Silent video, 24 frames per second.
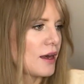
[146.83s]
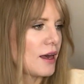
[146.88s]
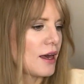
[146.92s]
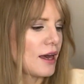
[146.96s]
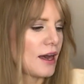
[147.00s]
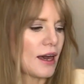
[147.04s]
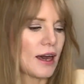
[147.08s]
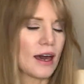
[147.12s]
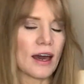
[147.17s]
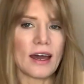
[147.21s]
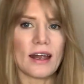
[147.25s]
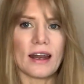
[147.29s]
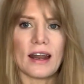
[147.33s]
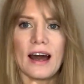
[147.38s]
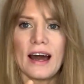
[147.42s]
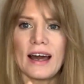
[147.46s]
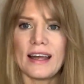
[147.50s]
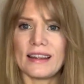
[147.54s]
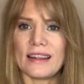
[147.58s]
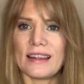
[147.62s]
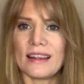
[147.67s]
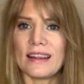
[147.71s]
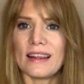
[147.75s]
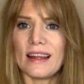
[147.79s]

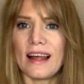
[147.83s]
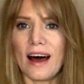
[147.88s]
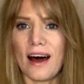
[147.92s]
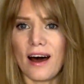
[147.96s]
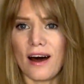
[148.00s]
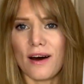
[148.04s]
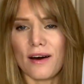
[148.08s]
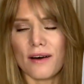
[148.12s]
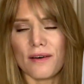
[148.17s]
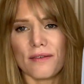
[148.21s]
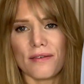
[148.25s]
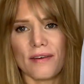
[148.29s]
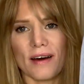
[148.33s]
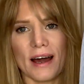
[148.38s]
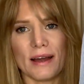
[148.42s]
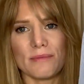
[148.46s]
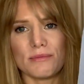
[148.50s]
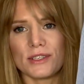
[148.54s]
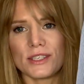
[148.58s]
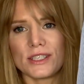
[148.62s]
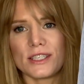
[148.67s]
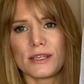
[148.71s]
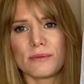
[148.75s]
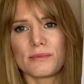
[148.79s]
I'm
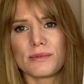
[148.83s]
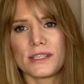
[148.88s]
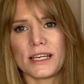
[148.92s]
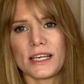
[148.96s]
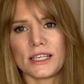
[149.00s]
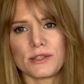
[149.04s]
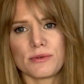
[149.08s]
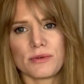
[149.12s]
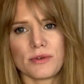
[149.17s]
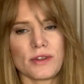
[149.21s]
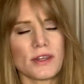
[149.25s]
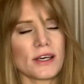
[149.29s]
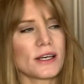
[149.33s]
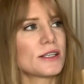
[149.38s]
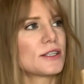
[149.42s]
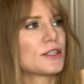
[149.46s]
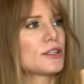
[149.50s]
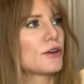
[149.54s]
just obsessed with this.